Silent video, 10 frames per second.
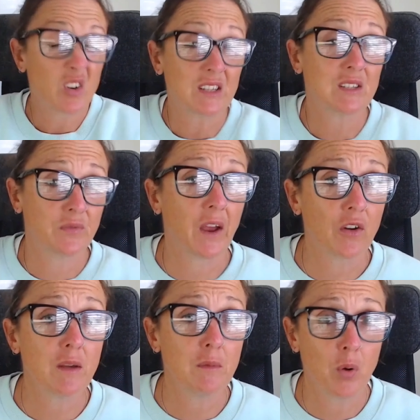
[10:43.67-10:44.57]
because it's
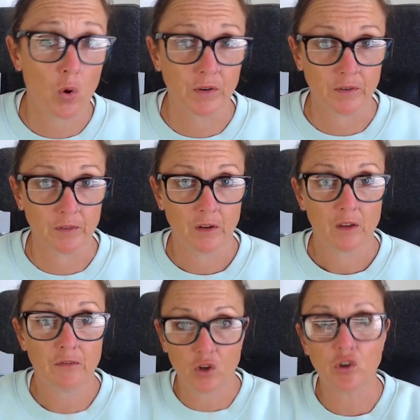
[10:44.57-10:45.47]
very important
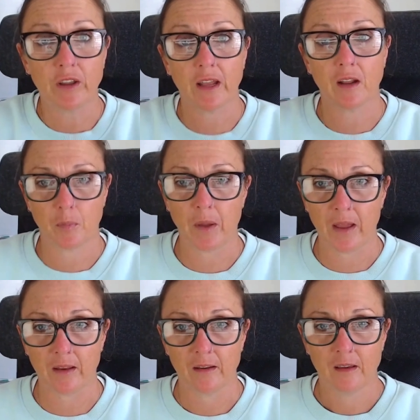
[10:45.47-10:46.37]
for you to get out of
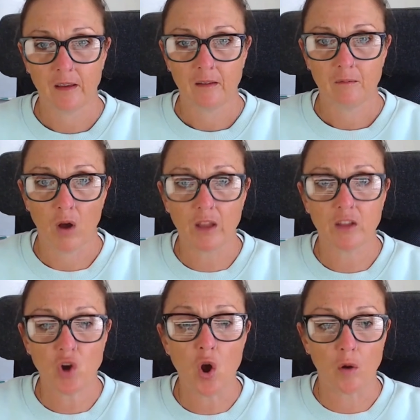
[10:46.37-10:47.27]
pain. My
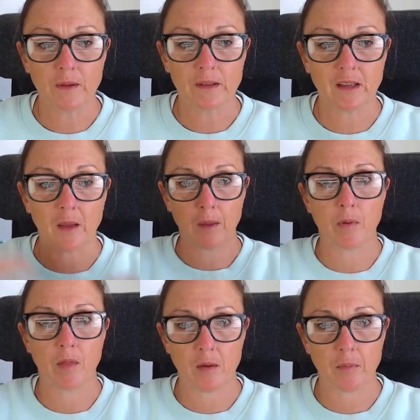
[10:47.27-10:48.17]
job is to get
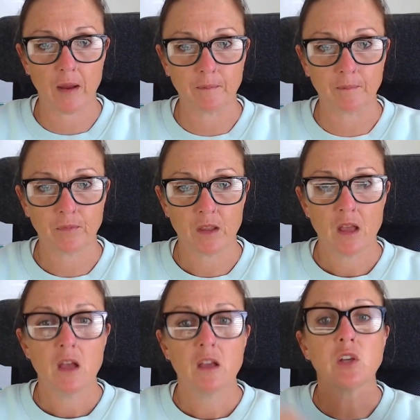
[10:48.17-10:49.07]
people out of pain.
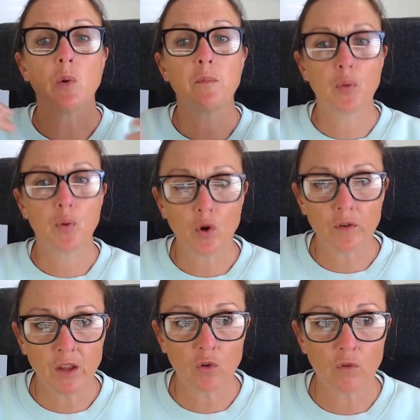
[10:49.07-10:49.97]
So
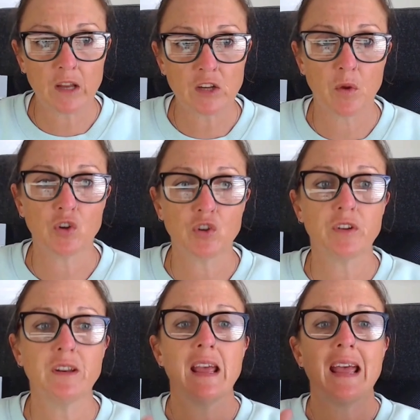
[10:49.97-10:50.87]
improving your range of
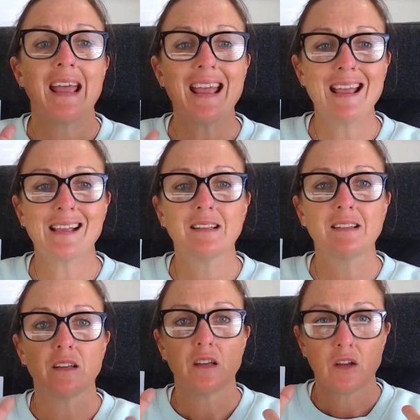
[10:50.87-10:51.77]
motion
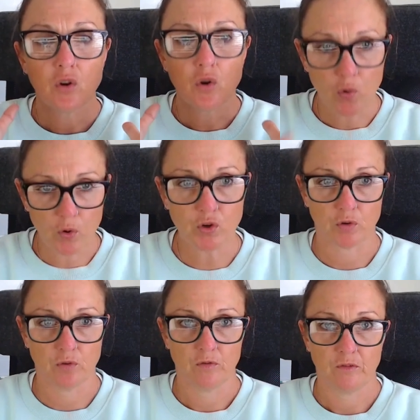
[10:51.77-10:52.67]
is
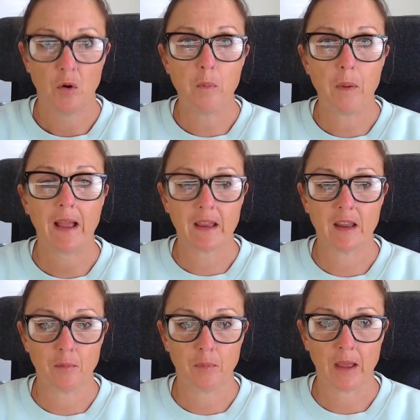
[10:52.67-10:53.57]
crucial for back and
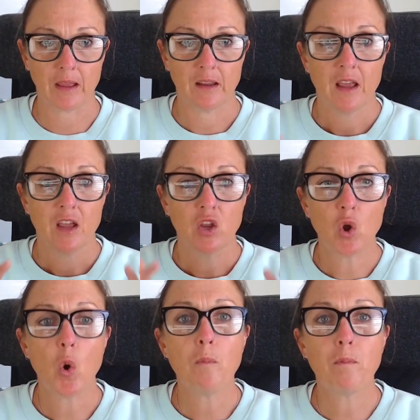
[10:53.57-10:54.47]
hip pain.
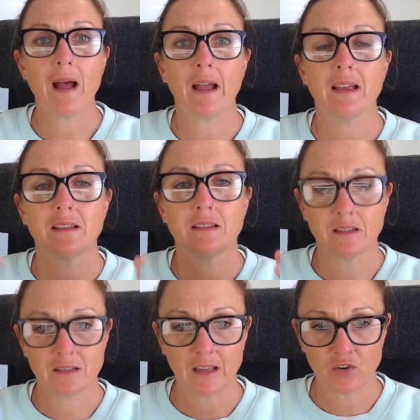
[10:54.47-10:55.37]
Your back is
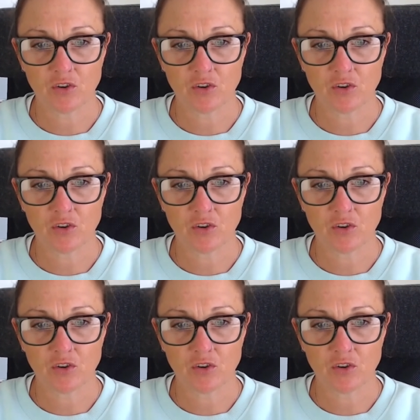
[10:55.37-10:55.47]
the